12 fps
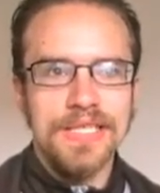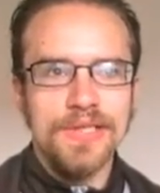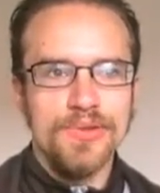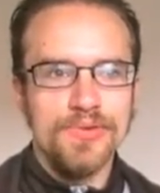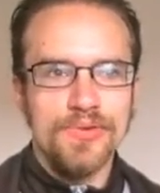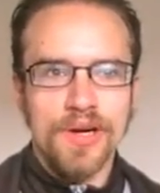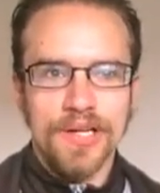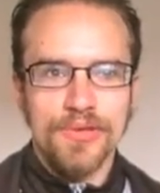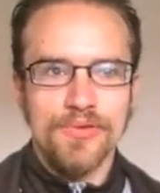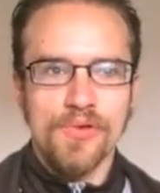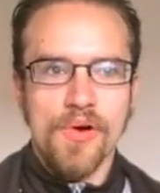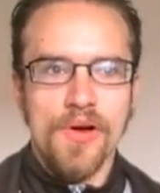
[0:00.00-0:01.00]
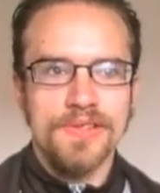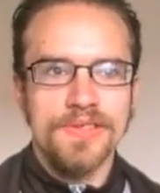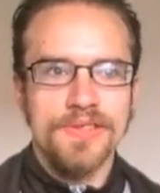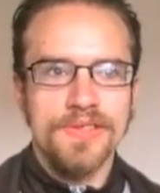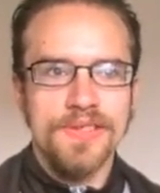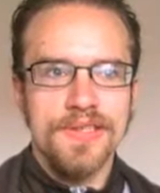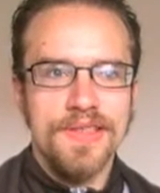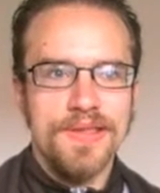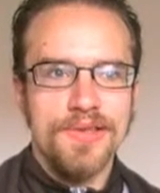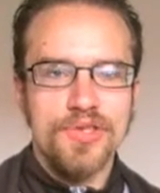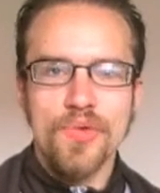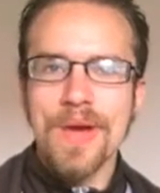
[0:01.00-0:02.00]
you run across
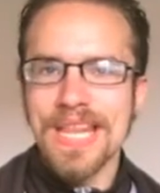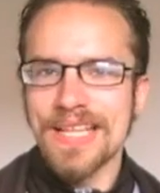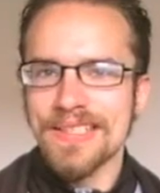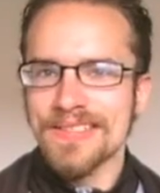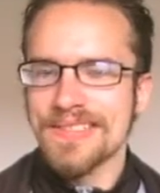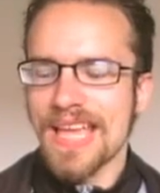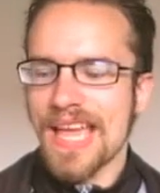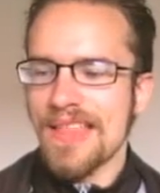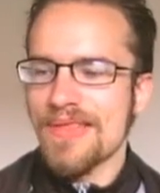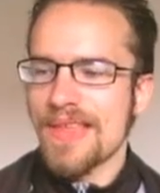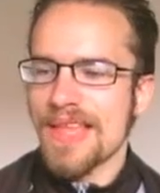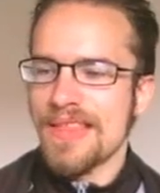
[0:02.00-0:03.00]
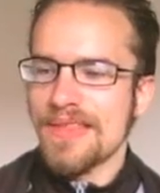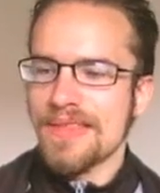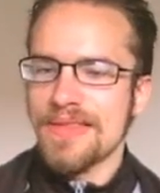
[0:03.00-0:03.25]
the twins, and then